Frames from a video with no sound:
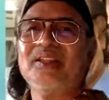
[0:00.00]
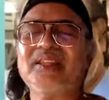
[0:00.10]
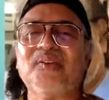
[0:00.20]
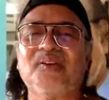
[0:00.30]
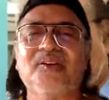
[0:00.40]

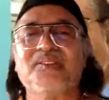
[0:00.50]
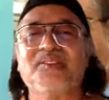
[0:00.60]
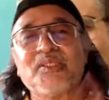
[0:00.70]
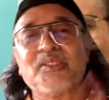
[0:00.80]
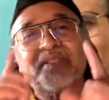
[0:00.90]
Now,
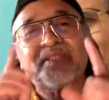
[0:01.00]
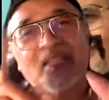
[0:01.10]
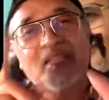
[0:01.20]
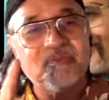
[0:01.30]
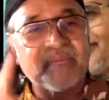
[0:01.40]
Jesus said
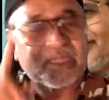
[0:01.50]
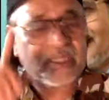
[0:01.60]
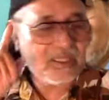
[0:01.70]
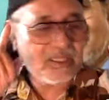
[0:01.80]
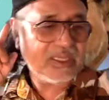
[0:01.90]
that, but
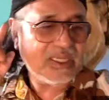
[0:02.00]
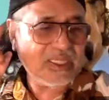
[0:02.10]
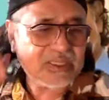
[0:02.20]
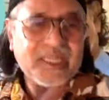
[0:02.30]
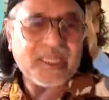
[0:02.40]
he
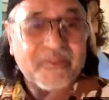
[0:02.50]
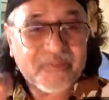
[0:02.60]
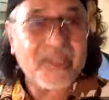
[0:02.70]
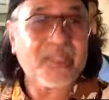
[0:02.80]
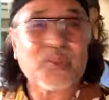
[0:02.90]
is not
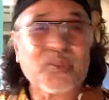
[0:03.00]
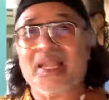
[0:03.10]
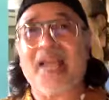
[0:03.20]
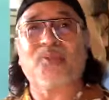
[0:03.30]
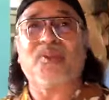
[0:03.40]
referring to an
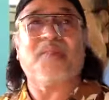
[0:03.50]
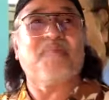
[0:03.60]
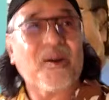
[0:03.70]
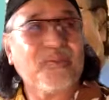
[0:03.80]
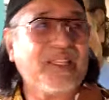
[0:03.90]
actual
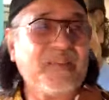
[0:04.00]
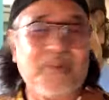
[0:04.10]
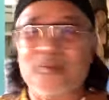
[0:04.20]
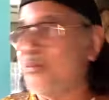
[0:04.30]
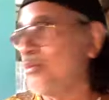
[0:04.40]
mountain. I
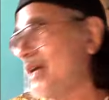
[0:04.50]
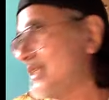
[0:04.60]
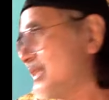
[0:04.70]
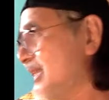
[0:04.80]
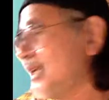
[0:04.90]
mean,
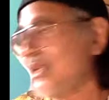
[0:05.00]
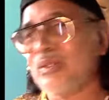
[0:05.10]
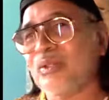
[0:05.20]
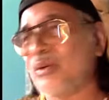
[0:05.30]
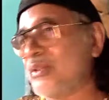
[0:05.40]
what, you
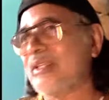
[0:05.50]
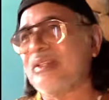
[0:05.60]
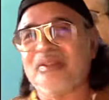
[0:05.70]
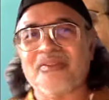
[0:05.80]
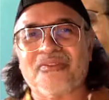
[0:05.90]
don't need
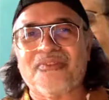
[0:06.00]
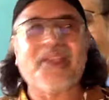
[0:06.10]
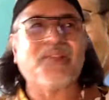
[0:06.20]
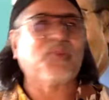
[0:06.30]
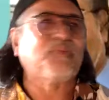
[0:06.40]

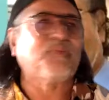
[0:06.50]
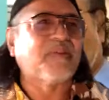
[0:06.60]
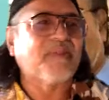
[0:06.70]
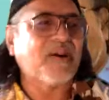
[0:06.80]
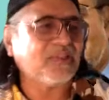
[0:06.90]
faith to move a
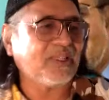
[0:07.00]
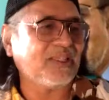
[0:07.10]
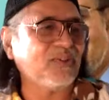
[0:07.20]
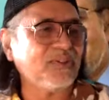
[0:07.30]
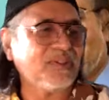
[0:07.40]

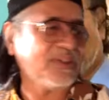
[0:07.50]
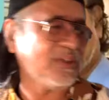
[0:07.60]
mountain.